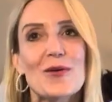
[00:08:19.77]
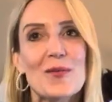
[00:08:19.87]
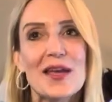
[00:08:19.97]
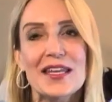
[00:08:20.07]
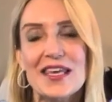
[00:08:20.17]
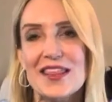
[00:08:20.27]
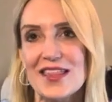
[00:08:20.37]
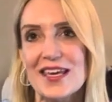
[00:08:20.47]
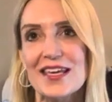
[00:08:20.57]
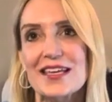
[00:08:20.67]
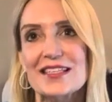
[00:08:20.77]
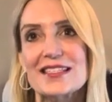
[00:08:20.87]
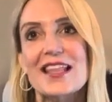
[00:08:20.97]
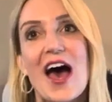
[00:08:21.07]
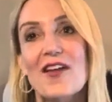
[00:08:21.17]
many things
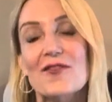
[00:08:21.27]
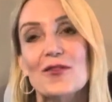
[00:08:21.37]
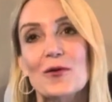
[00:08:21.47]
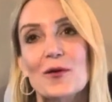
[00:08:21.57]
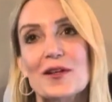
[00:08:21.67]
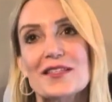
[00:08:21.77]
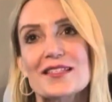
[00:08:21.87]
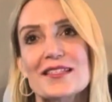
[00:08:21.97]
that Florence